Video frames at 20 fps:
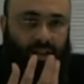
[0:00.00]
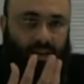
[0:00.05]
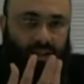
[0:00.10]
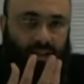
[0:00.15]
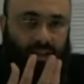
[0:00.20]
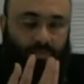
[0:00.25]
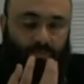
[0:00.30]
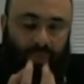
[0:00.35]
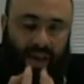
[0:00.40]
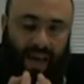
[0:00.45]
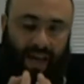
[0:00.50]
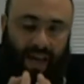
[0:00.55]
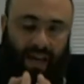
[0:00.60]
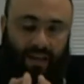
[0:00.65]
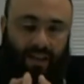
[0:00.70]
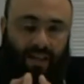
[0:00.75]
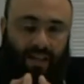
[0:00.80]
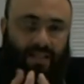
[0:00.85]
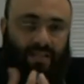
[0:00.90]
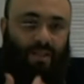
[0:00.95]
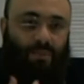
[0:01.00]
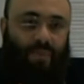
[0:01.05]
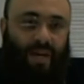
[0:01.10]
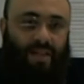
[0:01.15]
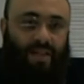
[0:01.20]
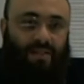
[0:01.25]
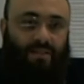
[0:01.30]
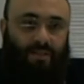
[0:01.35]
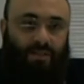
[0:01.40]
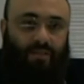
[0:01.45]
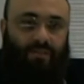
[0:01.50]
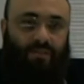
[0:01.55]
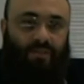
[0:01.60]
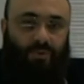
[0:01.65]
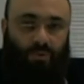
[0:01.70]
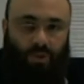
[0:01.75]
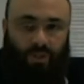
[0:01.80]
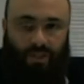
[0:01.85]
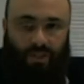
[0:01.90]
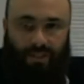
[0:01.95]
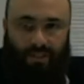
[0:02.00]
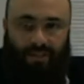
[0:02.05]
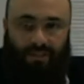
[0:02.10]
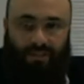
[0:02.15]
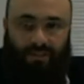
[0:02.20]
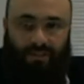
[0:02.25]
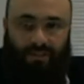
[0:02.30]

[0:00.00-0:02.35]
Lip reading: man is the master of the world.